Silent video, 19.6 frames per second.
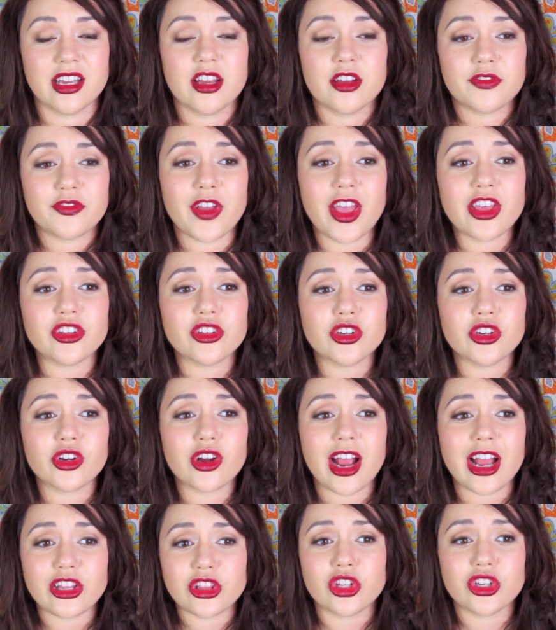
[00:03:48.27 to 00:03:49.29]
Failure,
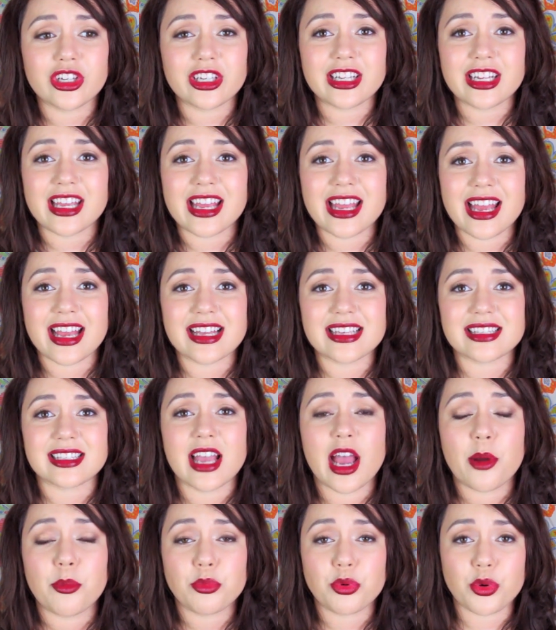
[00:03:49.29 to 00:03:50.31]
I look at it as
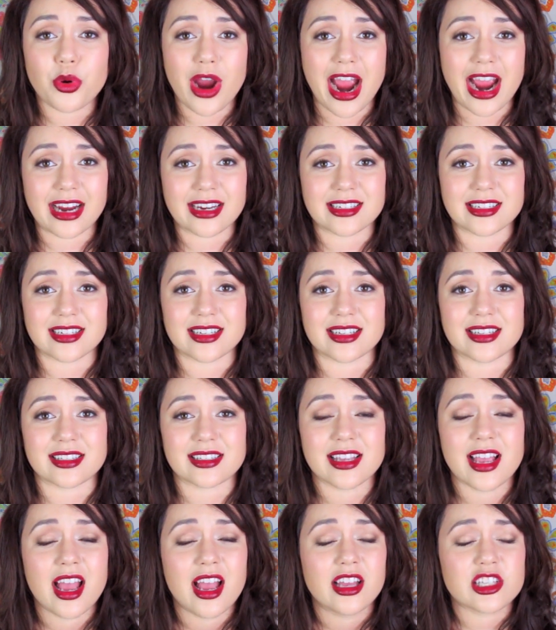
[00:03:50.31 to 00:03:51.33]

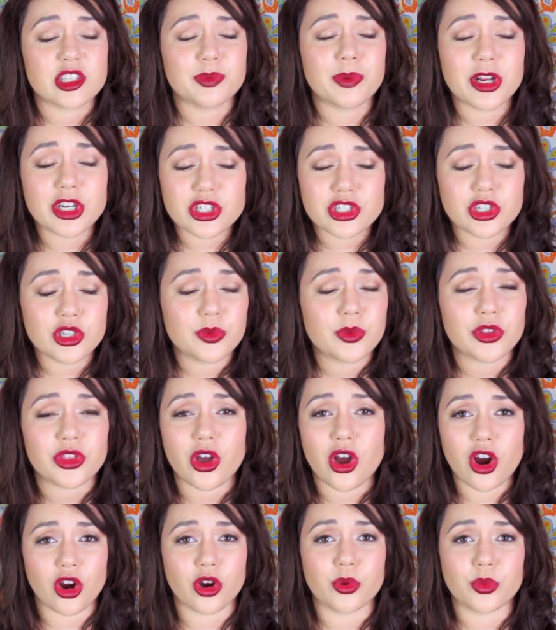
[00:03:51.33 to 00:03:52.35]
practice, especially
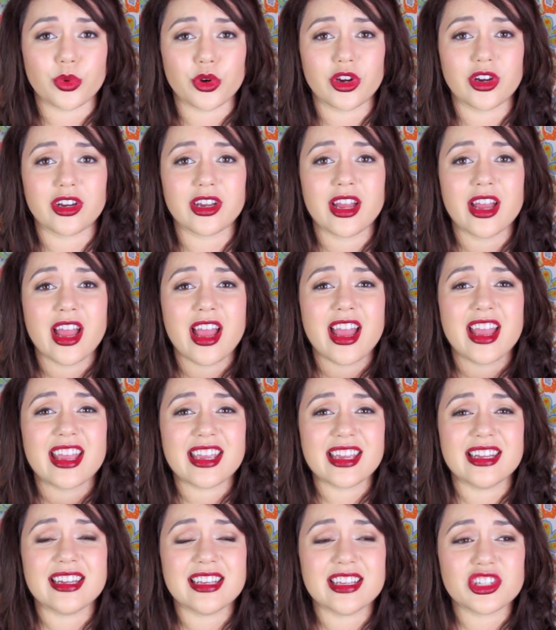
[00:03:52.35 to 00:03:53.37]
with artwork.
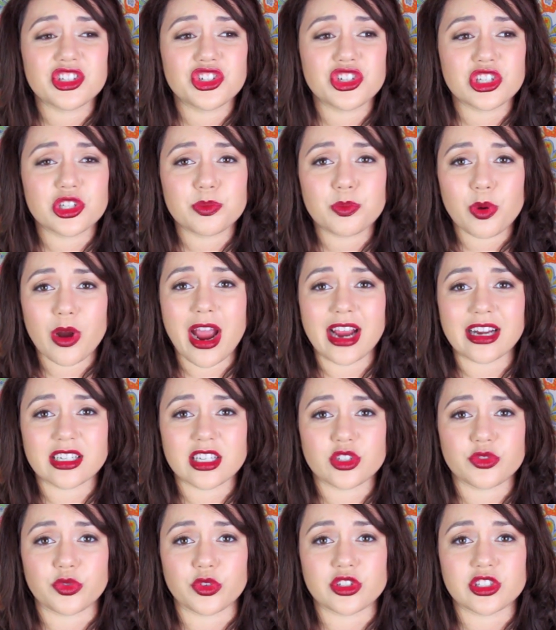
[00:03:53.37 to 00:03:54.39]
It is just
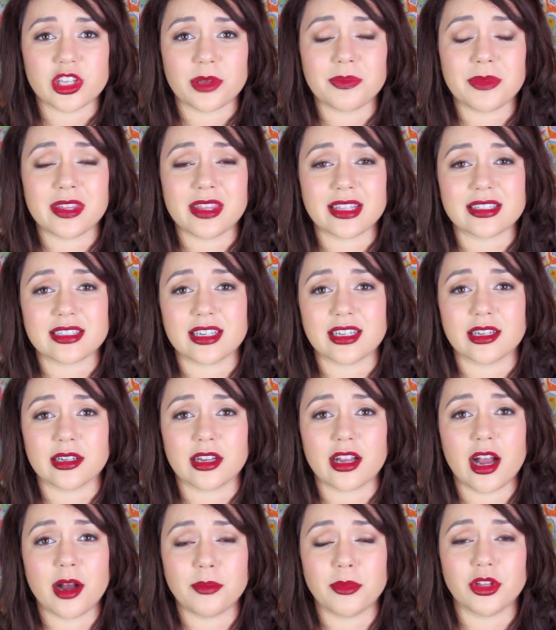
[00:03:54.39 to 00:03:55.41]
practice for something that's going to
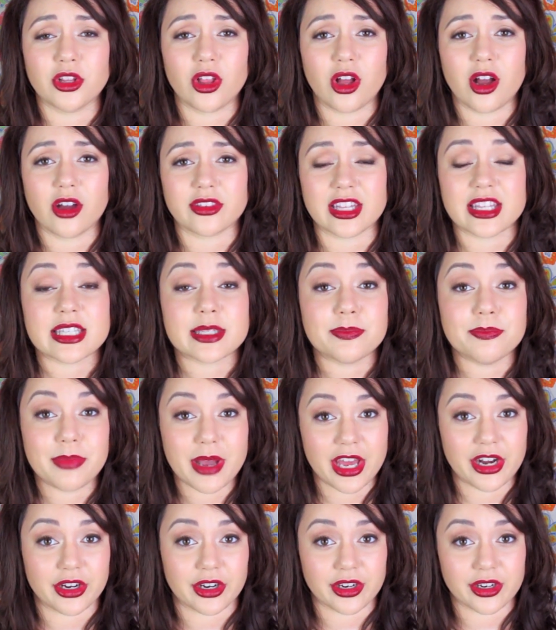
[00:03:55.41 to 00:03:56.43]
come along that's
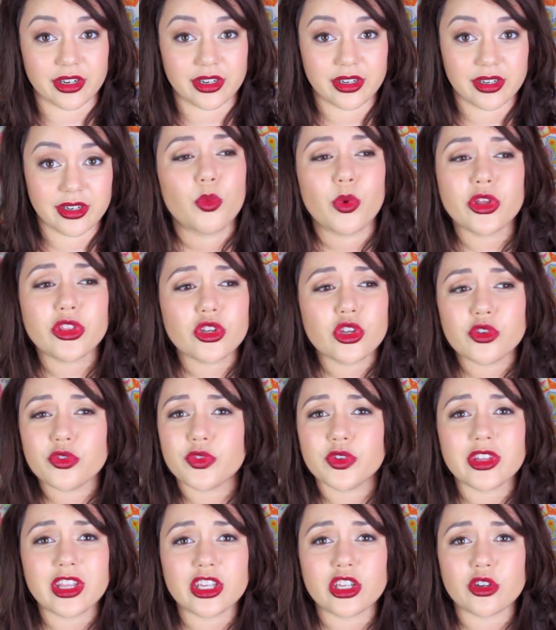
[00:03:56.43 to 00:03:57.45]
better. Whether you
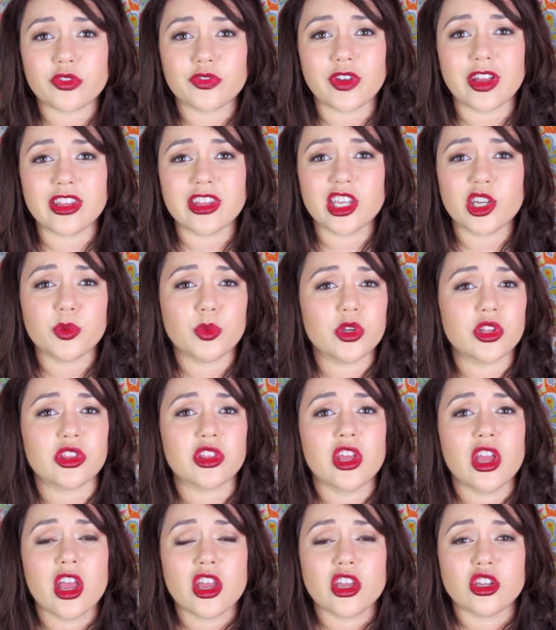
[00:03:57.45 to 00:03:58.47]
feel like you're failing
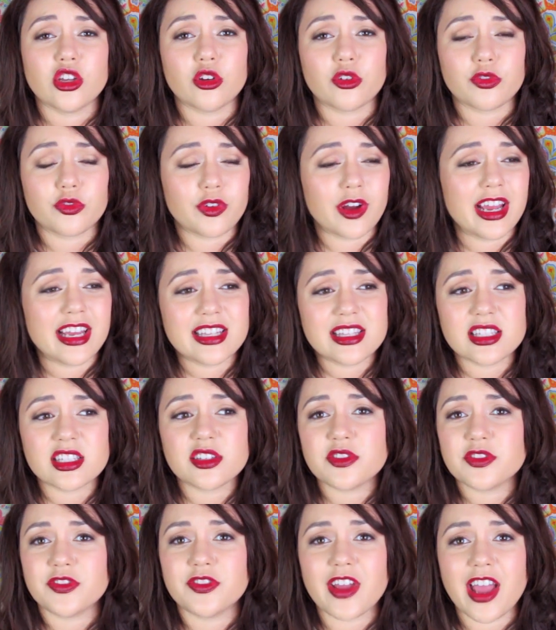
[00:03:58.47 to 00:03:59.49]
with your
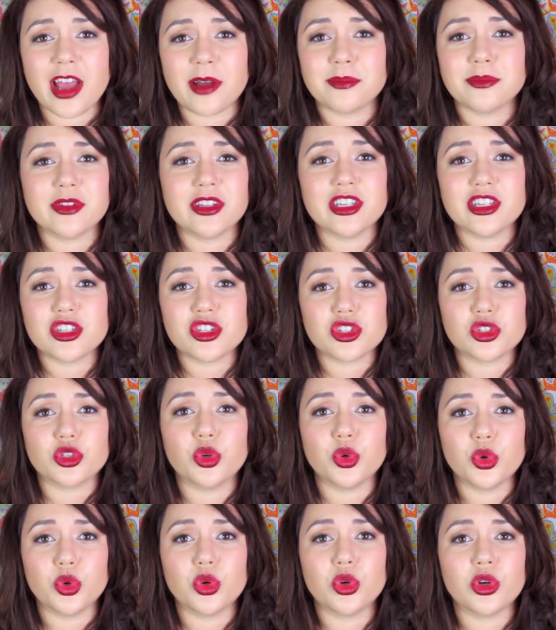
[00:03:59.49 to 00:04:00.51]
friends, family,
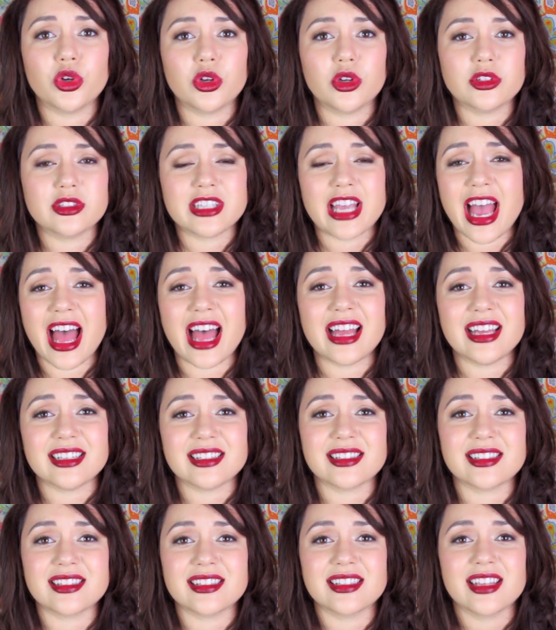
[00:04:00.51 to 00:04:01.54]
school,
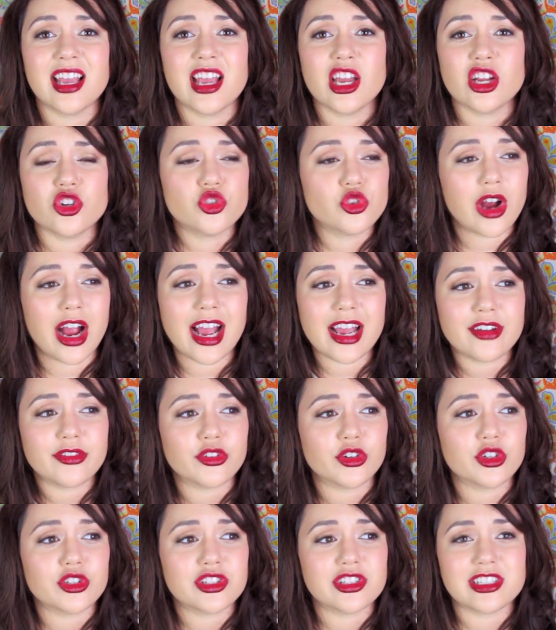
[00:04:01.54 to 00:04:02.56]
tests,
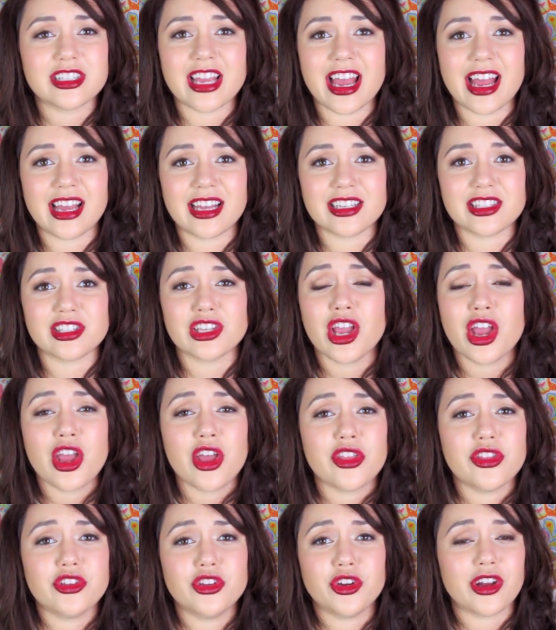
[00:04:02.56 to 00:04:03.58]
driver's tests,
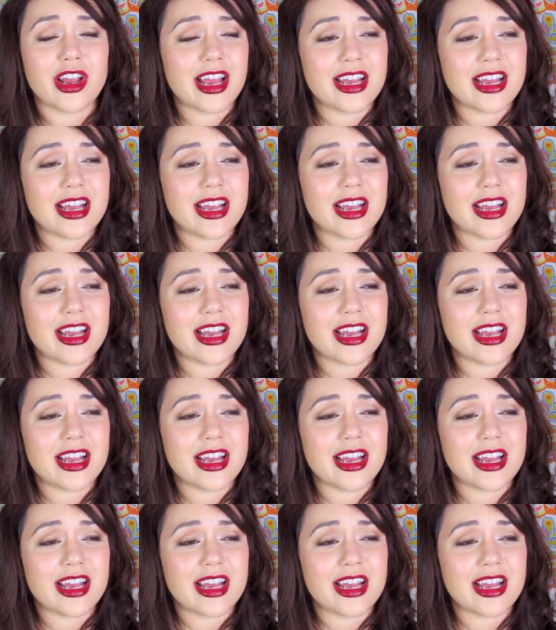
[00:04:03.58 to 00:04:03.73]
your